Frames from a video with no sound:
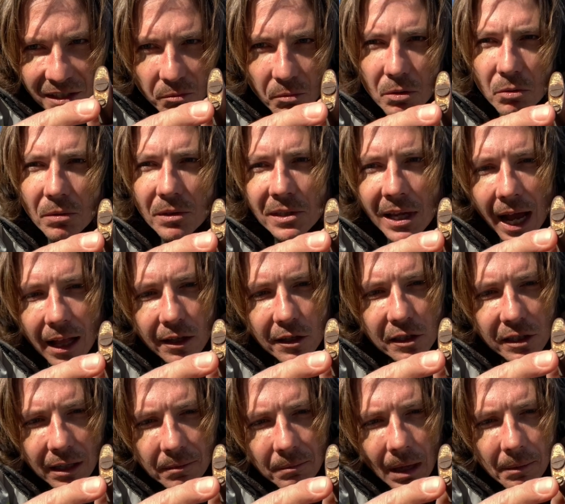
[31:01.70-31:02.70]
which would tell us
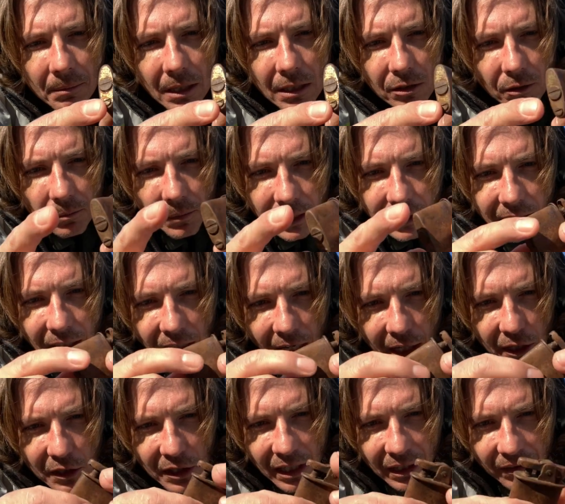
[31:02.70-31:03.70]
that maybe it's from like the
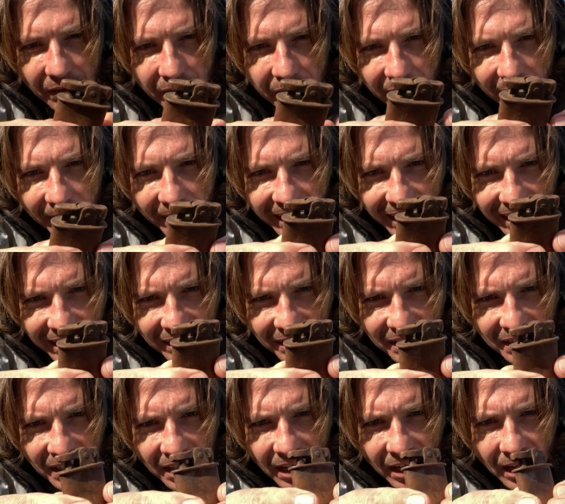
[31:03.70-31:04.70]

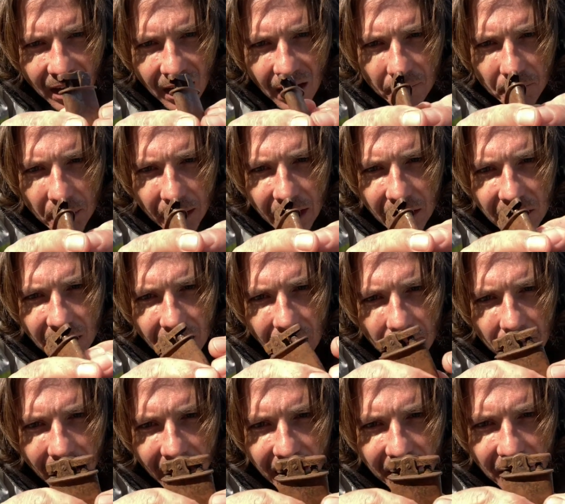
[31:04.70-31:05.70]
1930s, but it's an
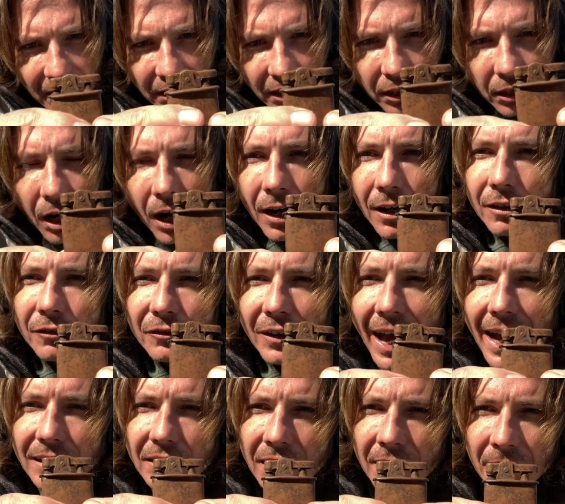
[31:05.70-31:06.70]
amazing little
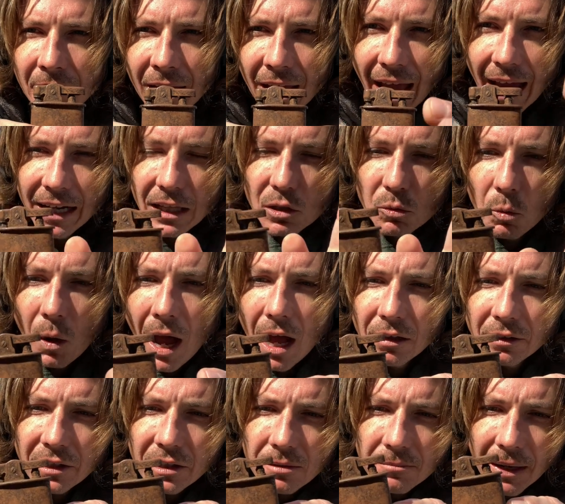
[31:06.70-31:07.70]
artifact. And it's
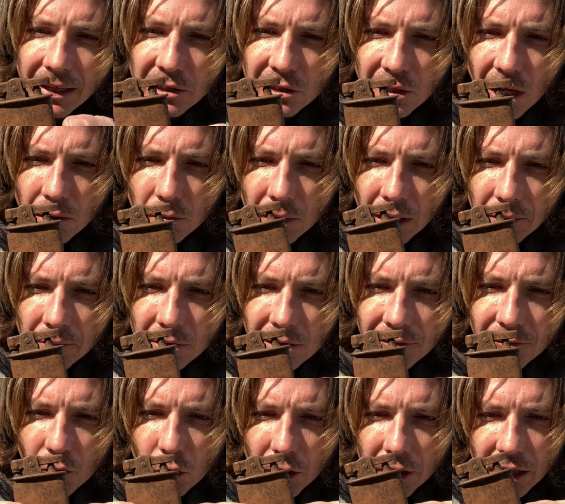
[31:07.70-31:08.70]
wild because my son, when he was
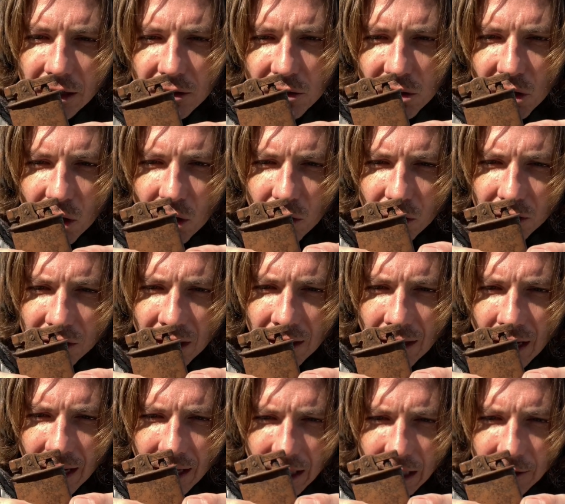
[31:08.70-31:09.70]
4 years old,
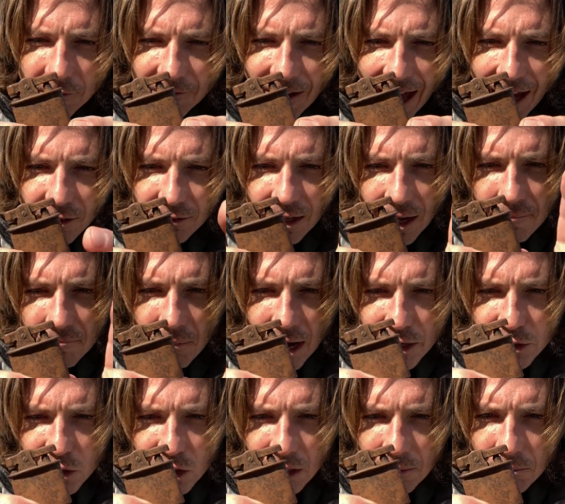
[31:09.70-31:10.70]
he found a
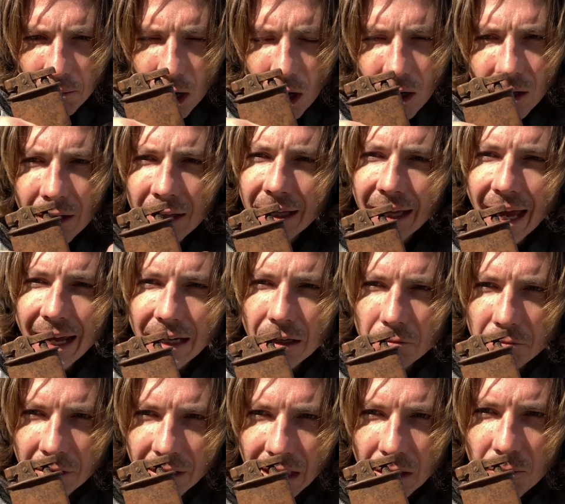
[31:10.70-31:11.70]
musket ball. And it
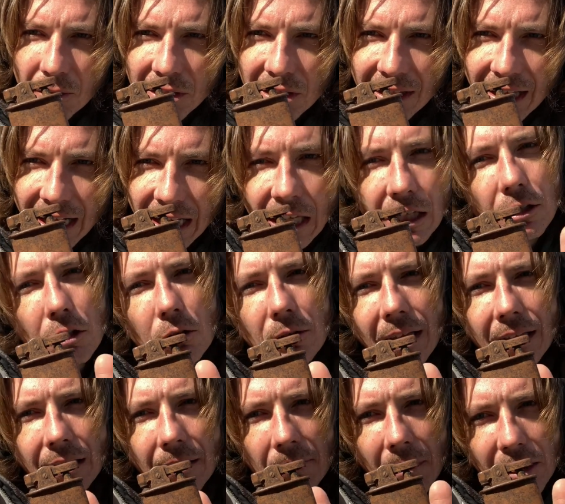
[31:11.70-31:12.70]
really wasn't that he knew
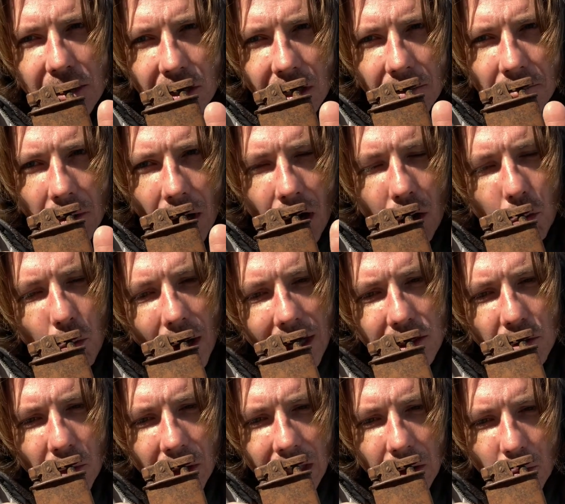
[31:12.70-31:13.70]
that the musket ball
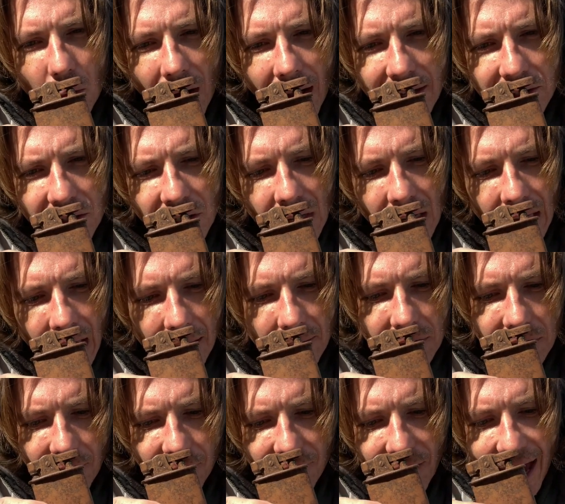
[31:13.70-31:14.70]
was what it was. It
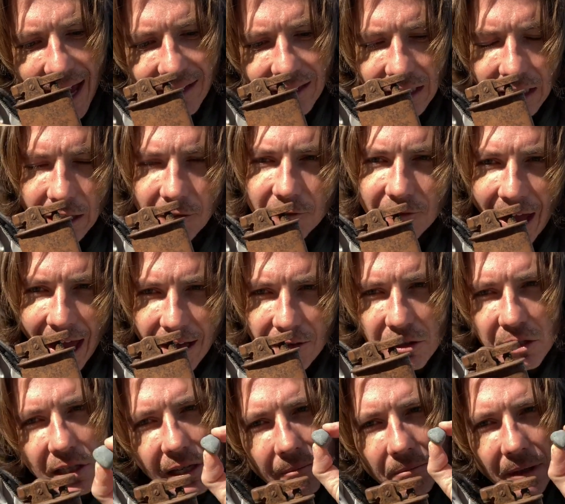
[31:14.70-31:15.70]
was the fact that he found
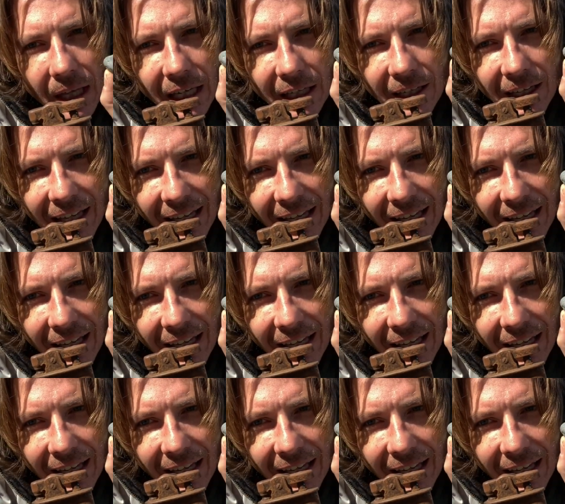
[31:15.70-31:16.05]
something